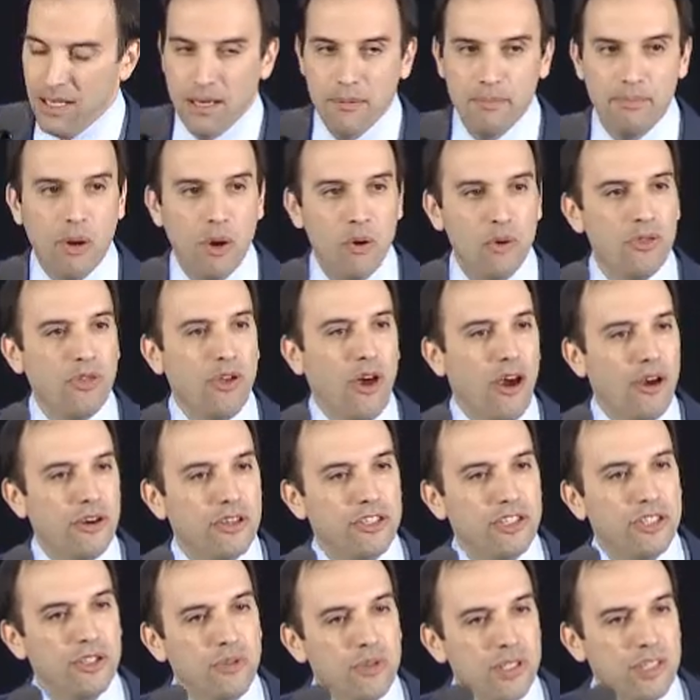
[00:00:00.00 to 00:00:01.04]
Both our
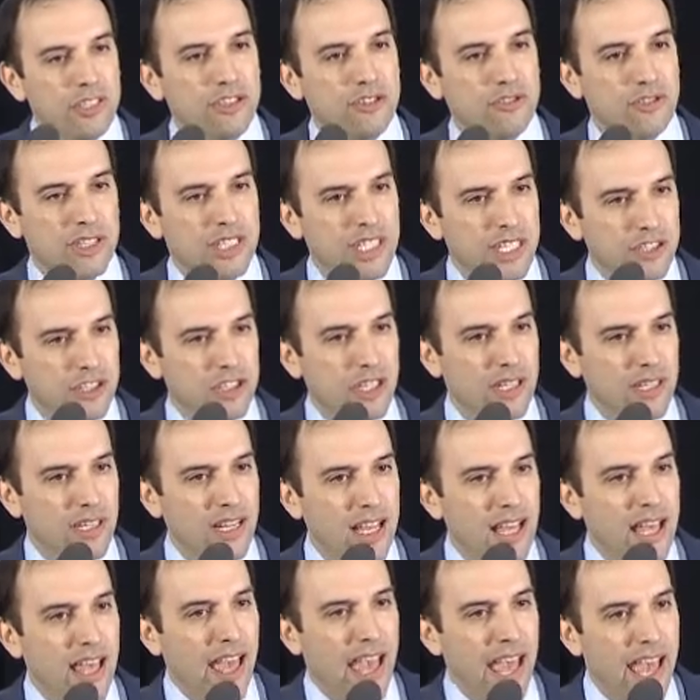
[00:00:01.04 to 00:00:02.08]
Jewish tradition
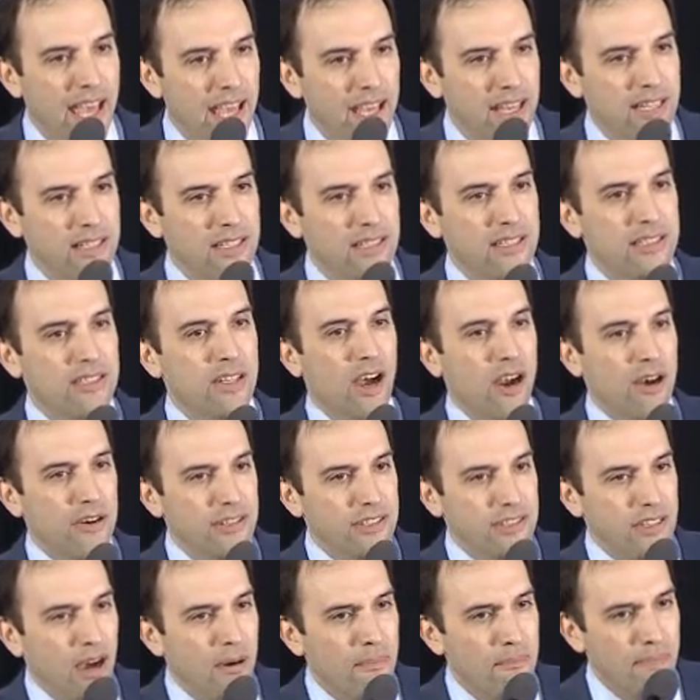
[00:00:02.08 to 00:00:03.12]
and our
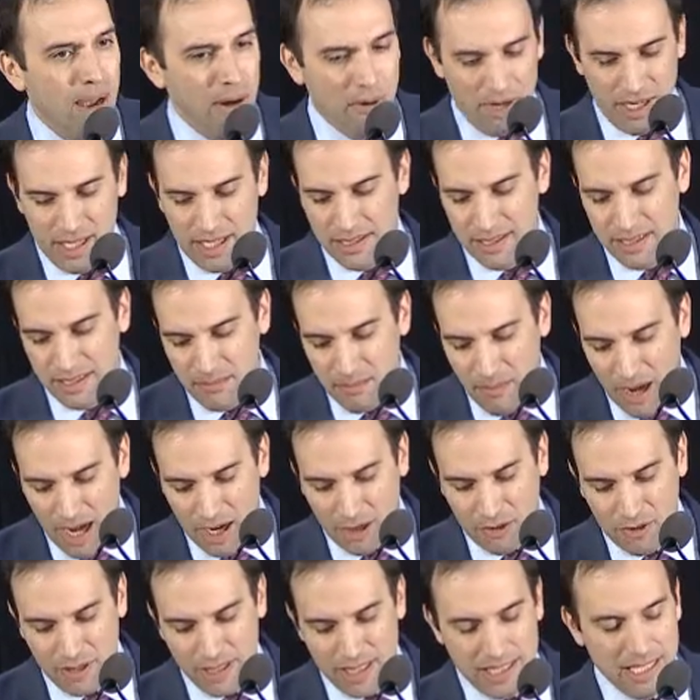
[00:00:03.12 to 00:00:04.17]
American
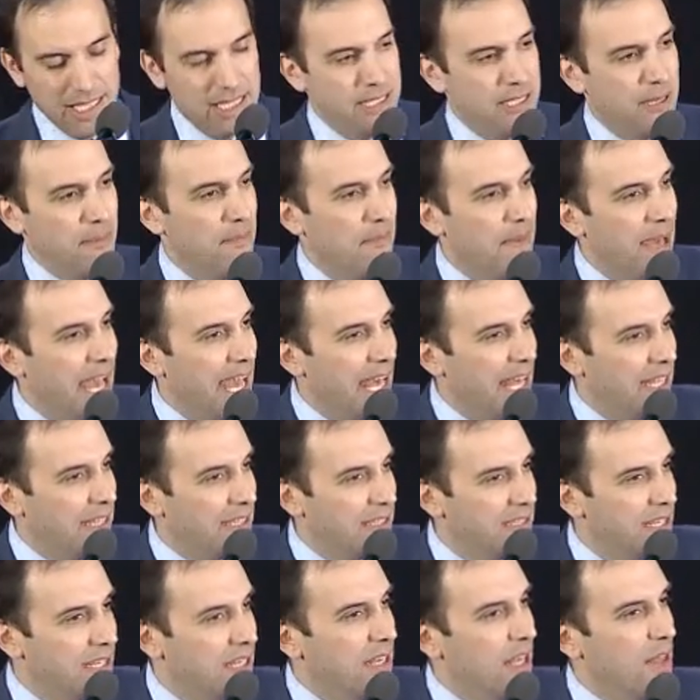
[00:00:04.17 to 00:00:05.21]
democracy
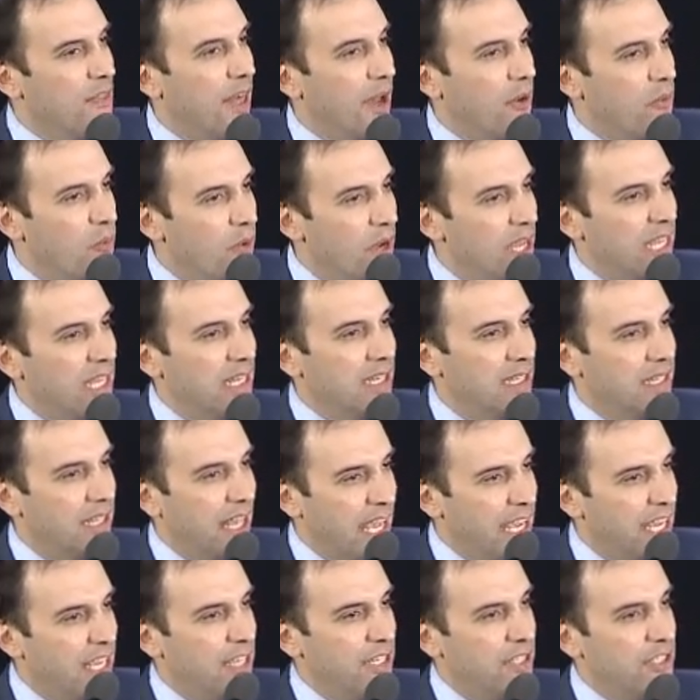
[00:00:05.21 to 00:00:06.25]
demand that we
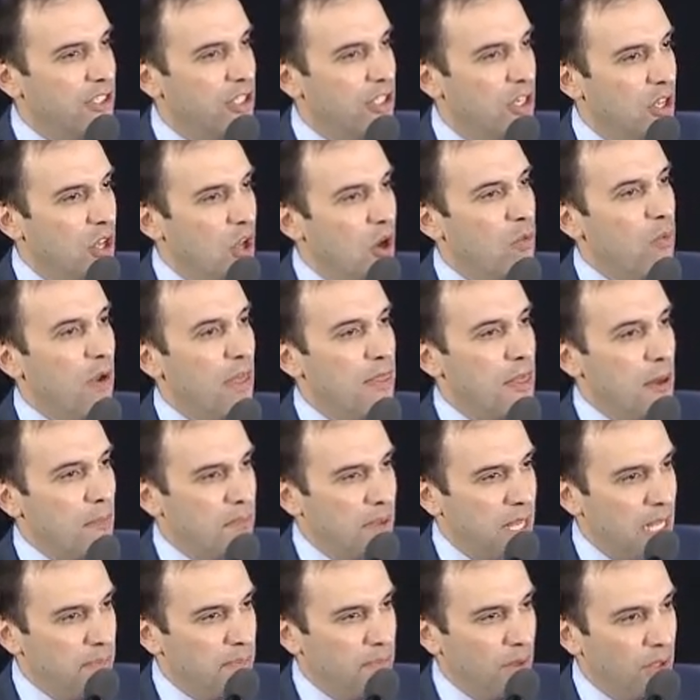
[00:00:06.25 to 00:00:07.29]
engage with the
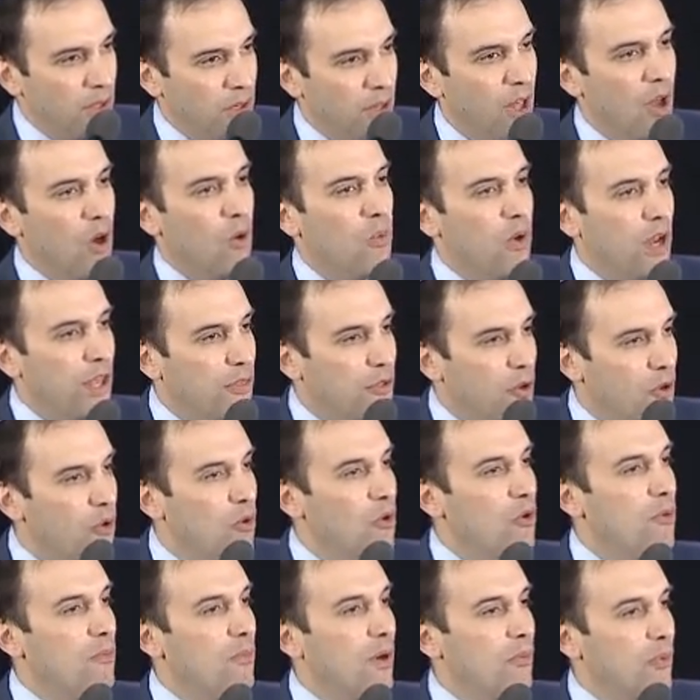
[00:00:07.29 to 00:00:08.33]
people with
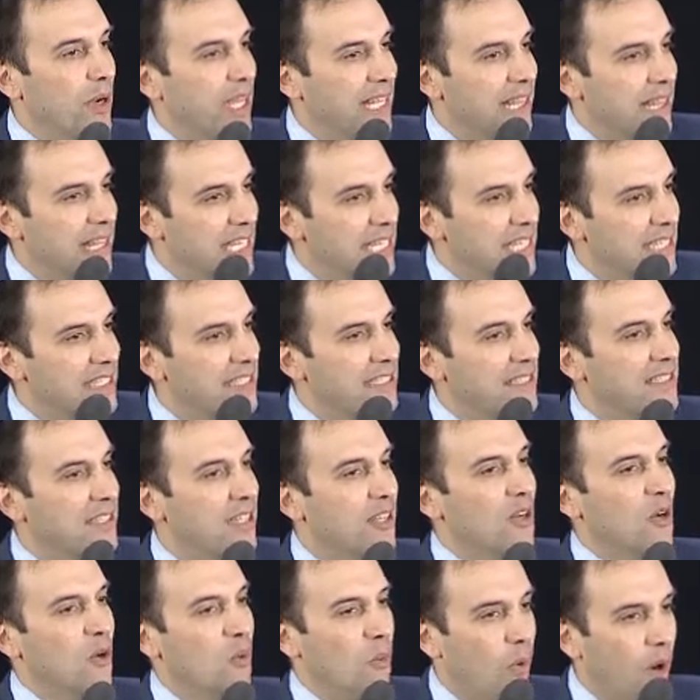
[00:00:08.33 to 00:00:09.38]
whom we least
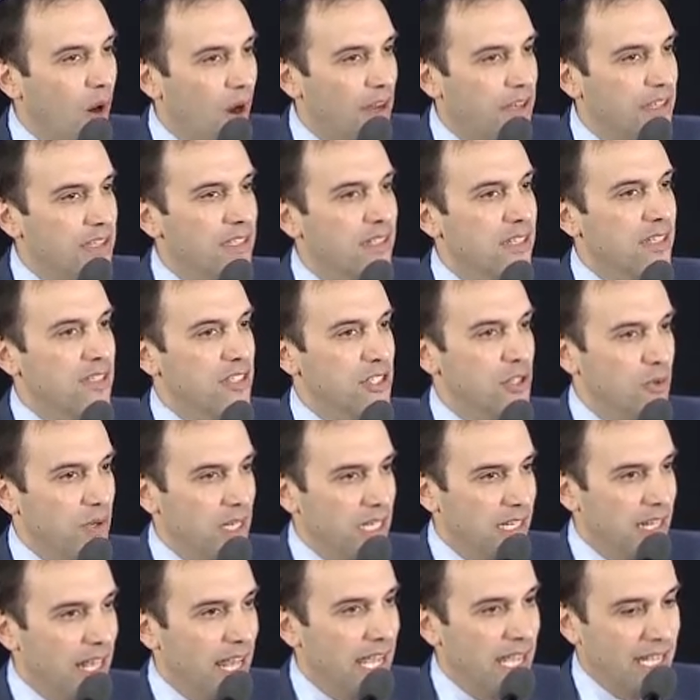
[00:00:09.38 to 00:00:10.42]
want to
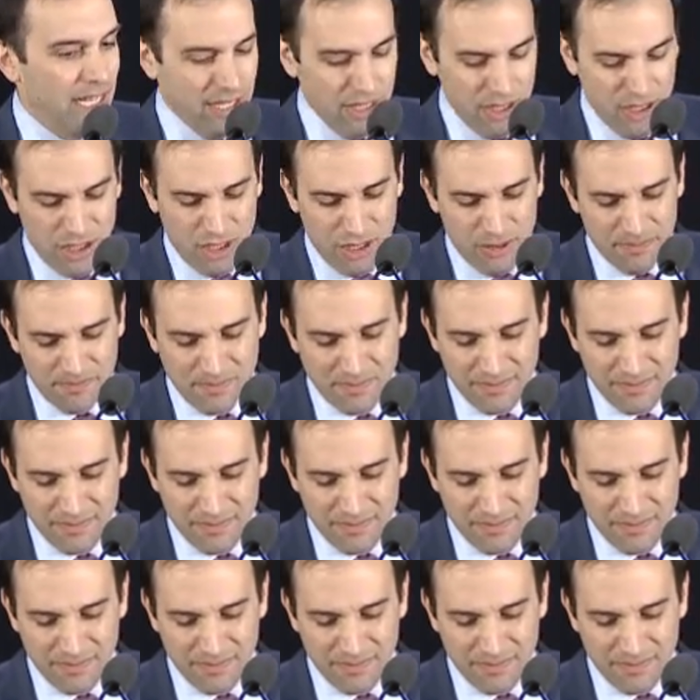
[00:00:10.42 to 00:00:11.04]
engage.